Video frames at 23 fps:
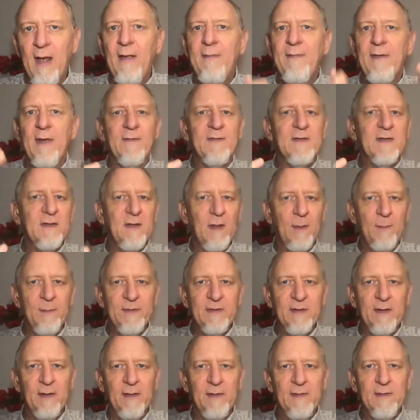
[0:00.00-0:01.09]
They have some
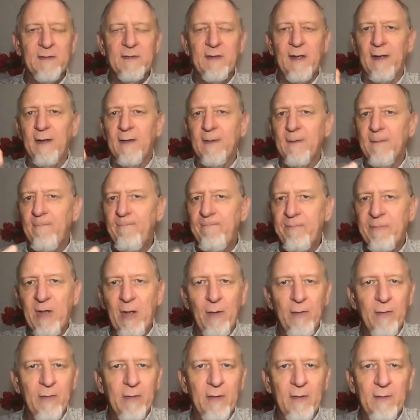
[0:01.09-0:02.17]
skill set,
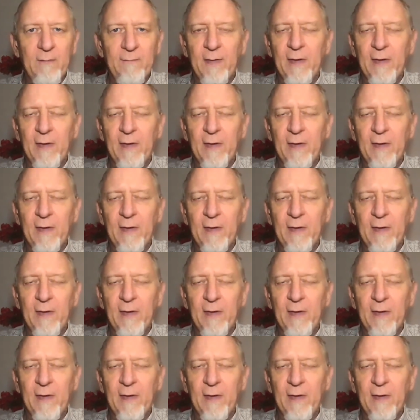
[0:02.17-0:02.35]
coding,